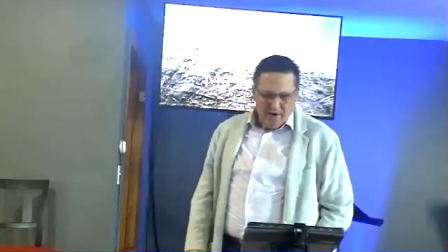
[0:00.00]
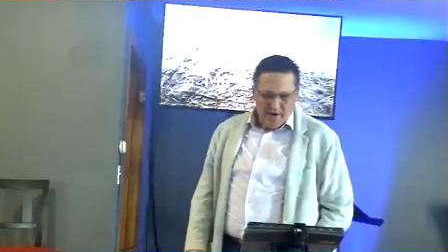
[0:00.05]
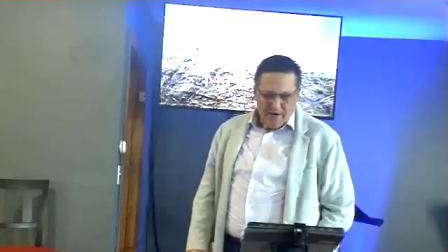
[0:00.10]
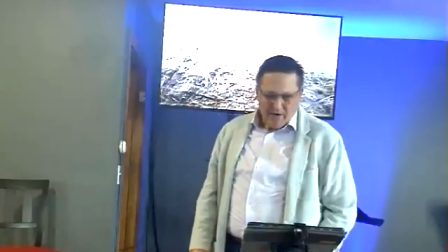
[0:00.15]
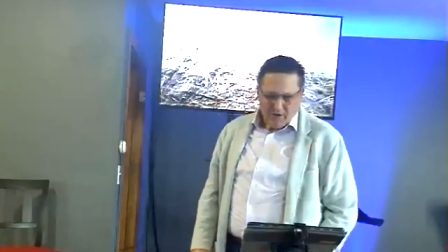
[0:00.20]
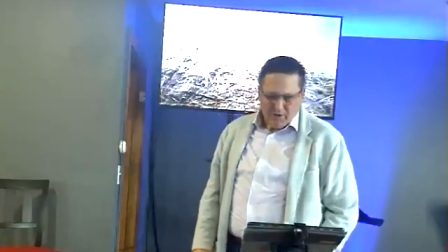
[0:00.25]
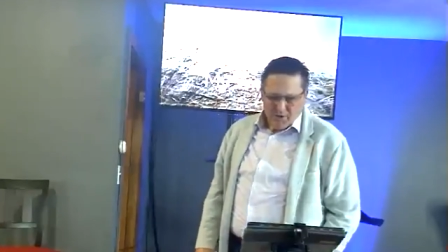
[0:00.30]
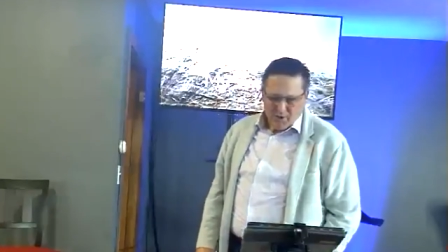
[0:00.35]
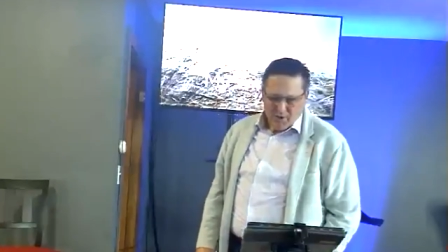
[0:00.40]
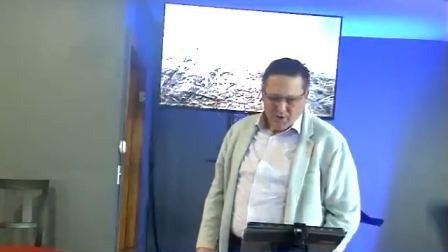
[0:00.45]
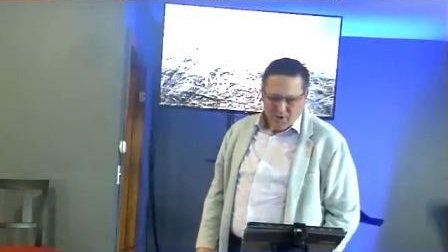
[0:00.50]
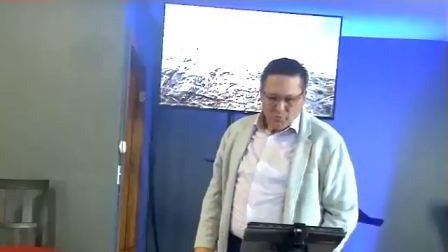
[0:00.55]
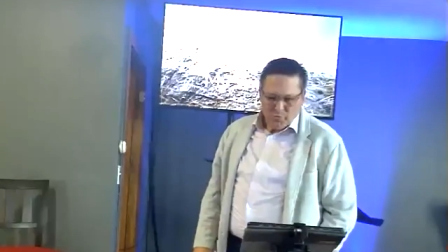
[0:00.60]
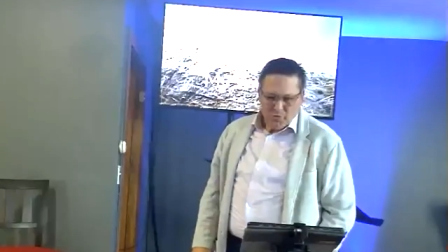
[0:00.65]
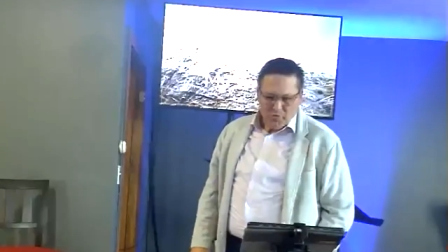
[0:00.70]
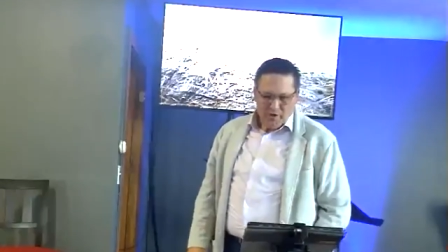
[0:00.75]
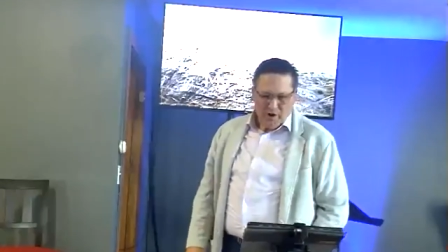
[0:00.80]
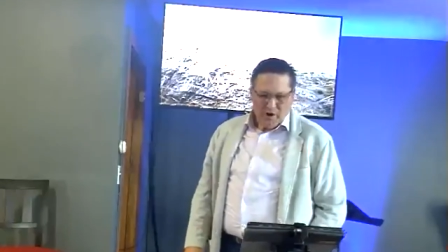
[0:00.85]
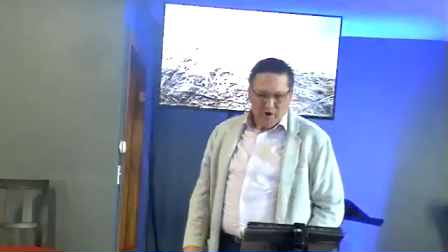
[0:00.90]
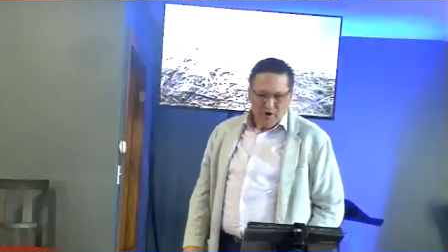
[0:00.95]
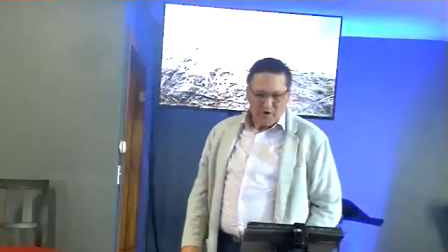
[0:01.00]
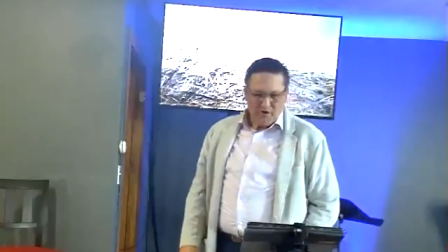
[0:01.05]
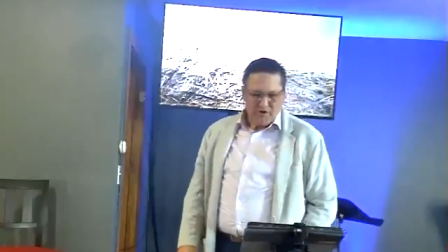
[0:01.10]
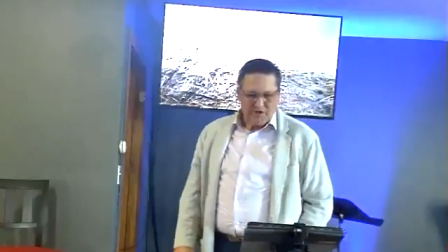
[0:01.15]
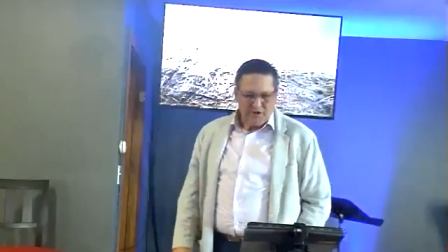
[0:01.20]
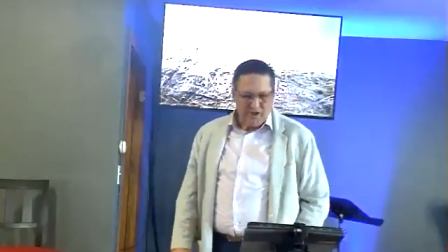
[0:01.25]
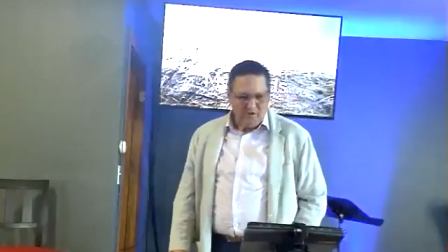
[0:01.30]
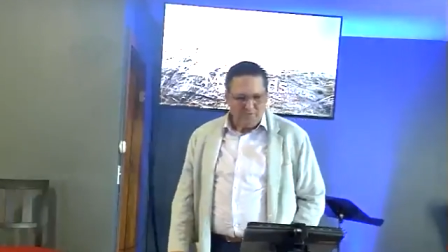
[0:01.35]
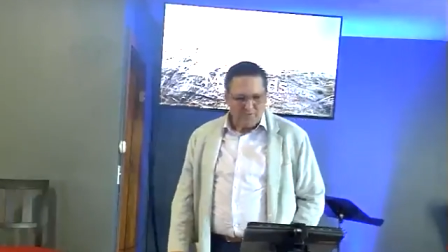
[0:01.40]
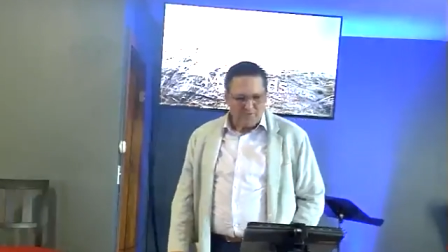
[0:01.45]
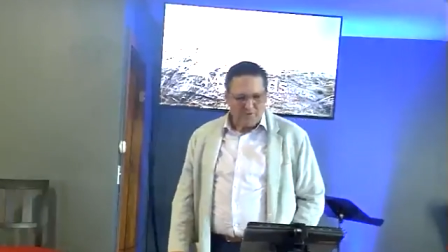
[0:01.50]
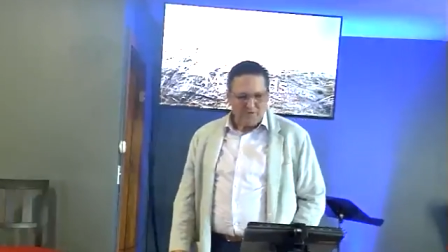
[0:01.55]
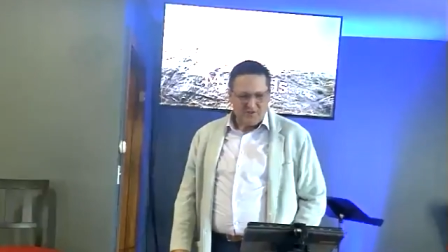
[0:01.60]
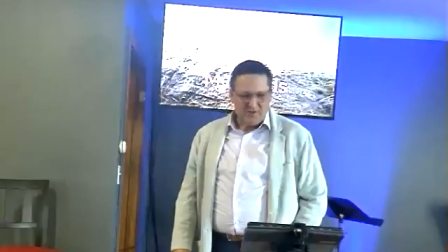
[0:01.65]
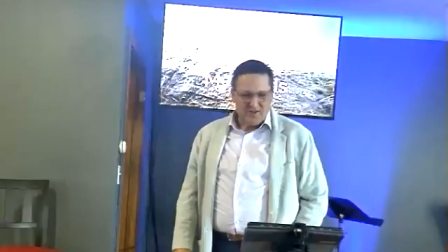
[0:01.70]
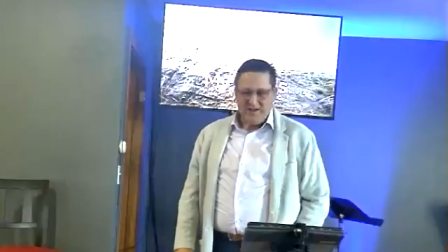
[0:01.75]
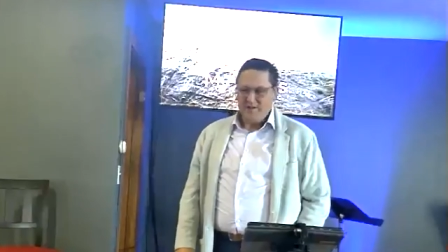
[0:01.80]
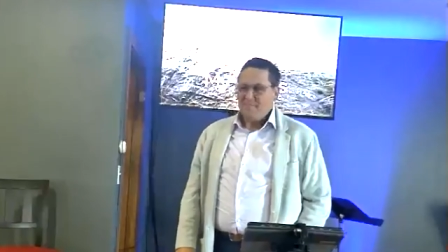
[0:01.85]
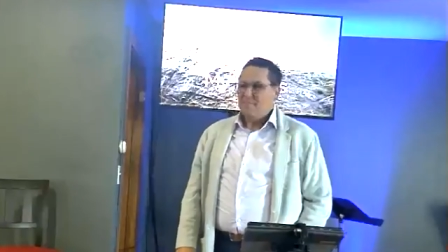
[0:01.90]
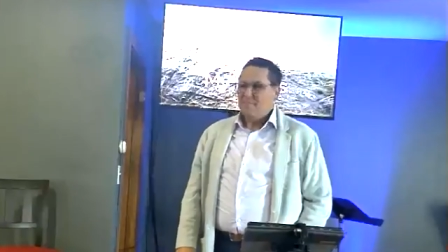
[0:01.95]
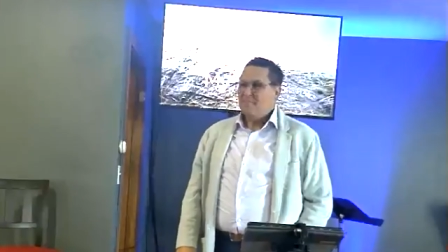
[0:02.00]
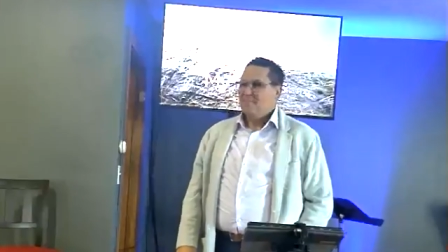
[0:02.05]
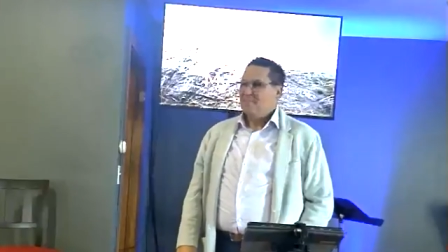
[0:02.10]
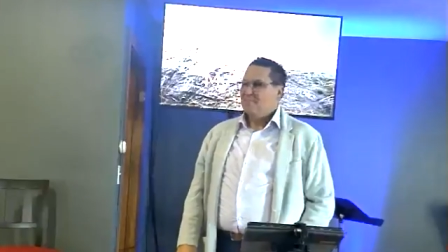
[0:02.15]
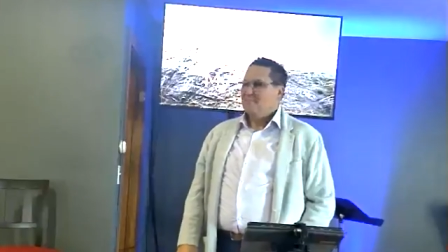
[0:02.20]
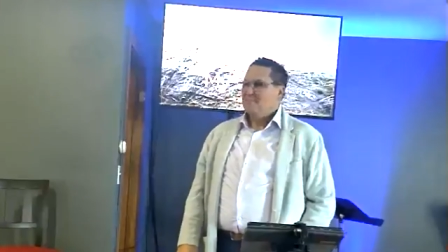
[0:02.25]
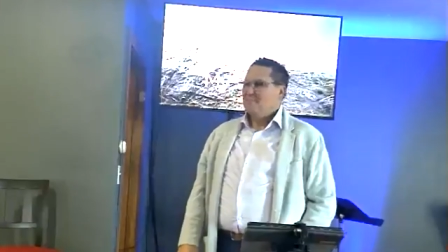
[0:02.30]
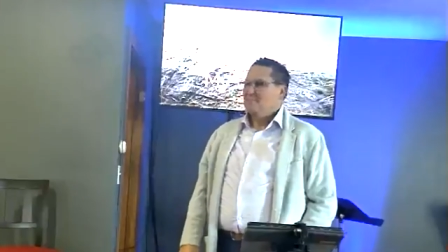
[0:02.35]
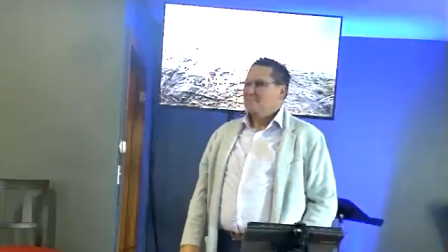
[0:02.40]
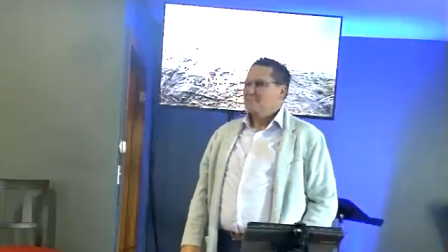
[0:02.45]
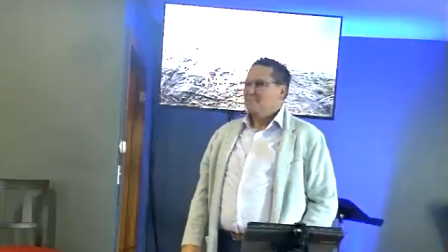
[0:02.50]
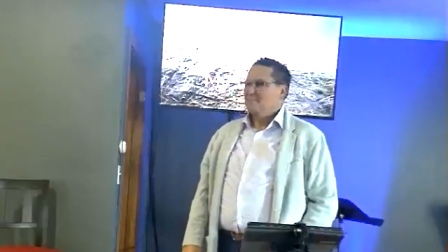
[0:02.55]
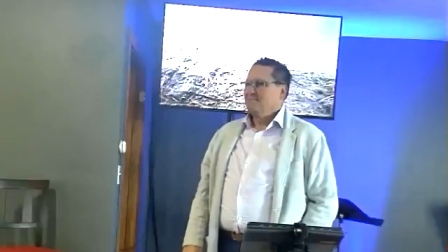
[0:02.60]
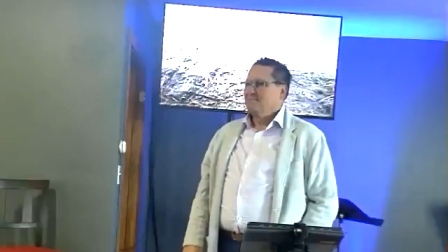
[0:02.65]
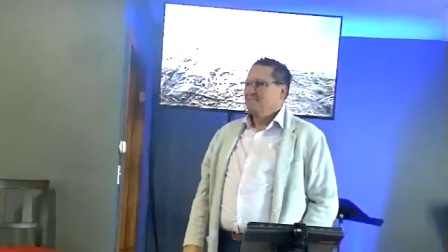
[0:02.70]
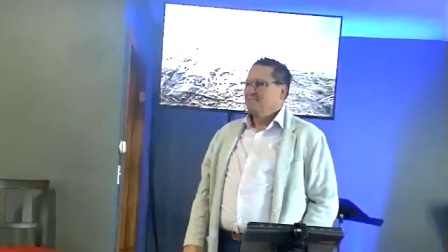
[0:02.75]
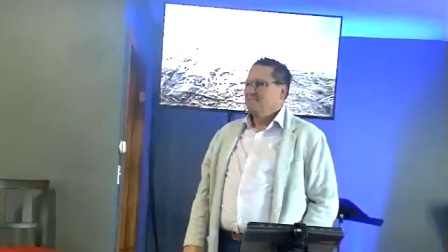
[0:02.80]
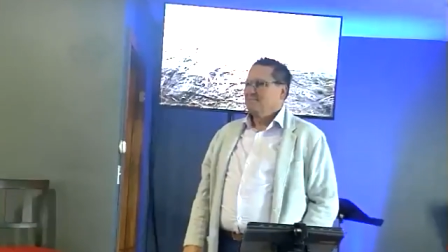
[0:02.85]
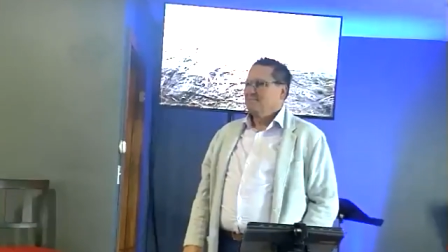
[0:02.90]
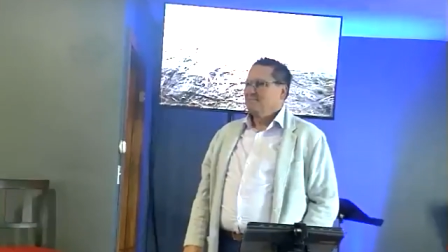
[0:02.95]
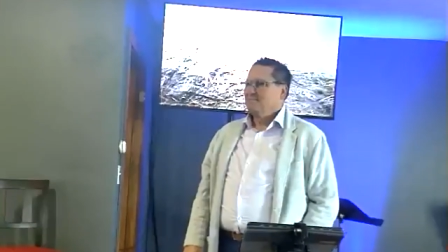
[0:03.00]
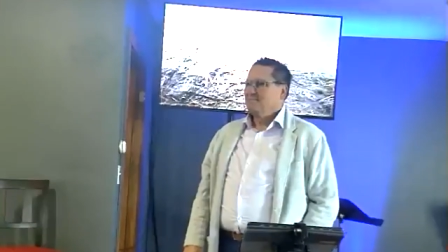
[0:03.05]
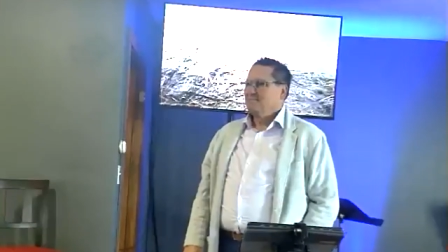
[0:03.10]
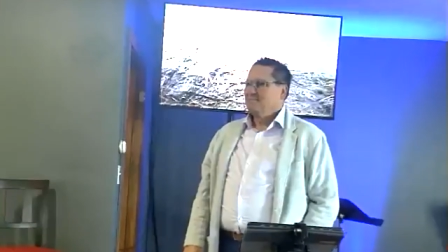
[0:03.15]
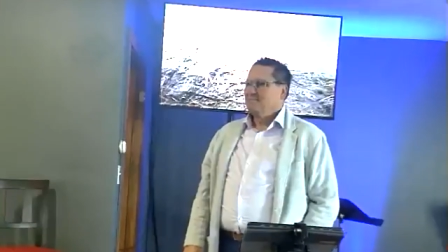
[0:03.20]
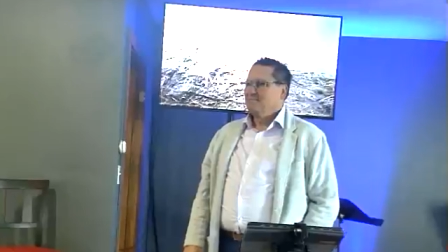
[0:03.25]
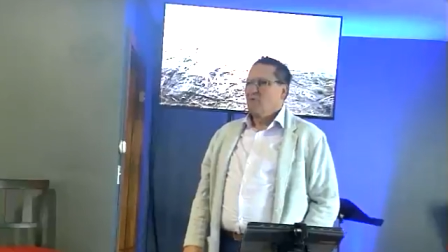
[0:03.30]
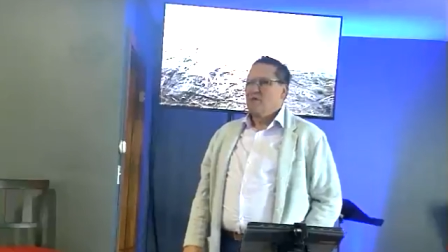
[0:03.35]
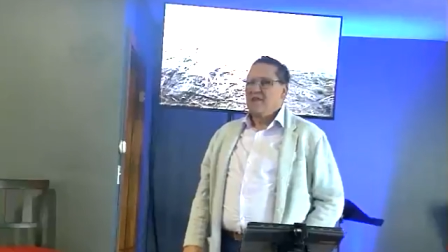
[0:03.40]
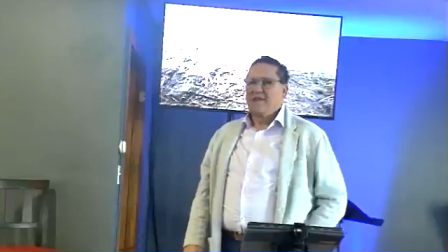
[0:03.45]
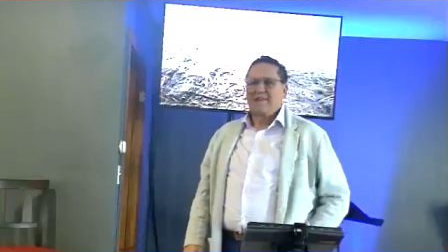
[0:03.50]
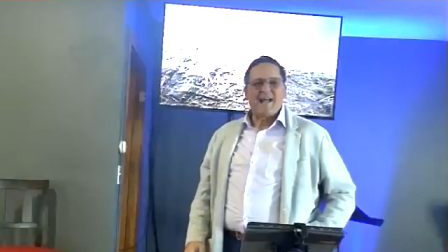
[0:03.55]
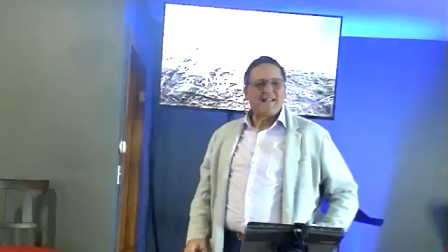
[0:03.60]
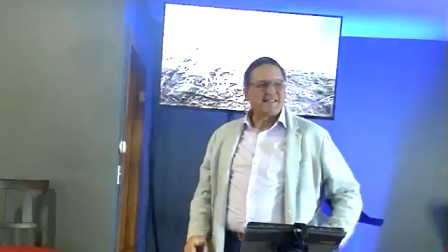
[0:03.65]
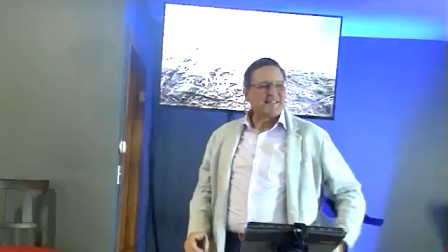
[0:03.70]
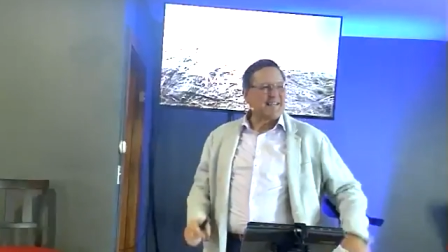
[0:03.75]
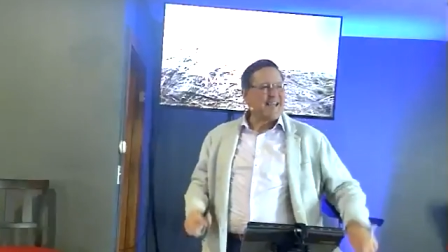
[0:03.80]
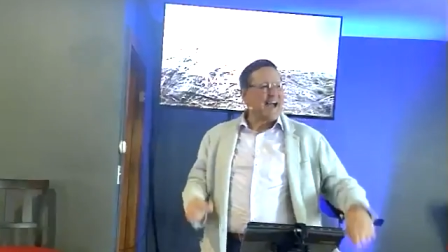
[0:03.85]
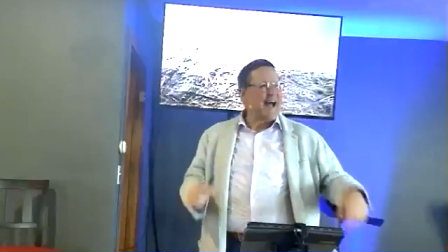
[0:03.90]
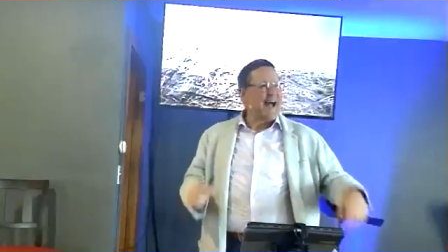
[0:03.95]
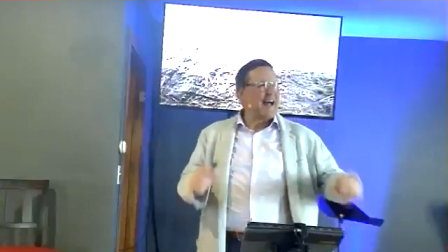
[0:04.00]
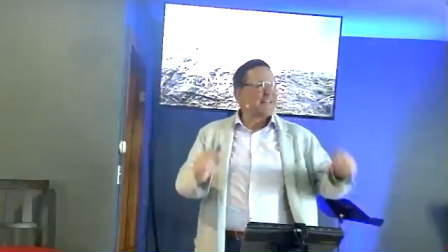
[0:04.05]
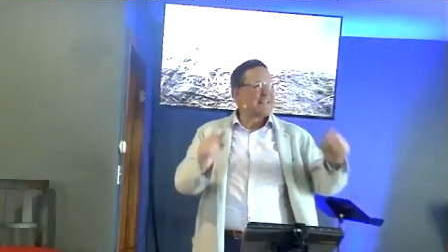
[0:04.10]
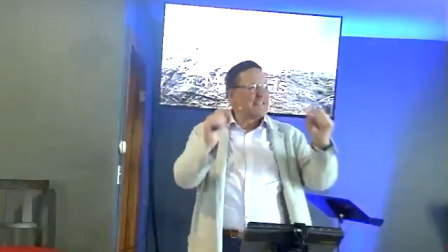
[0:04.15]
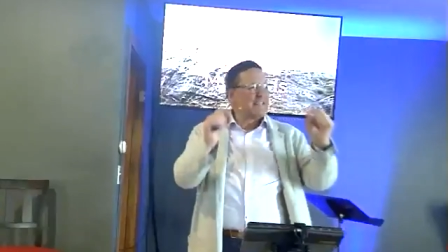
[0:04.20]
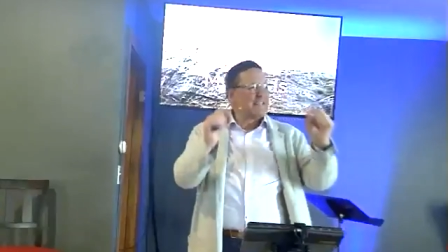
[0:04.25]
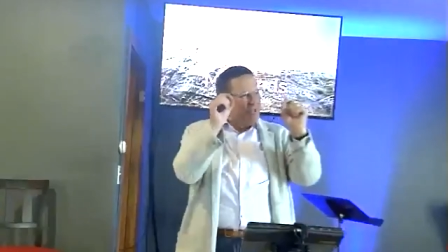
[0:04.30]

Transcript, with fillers: concerned with our self esteem, we think that's God's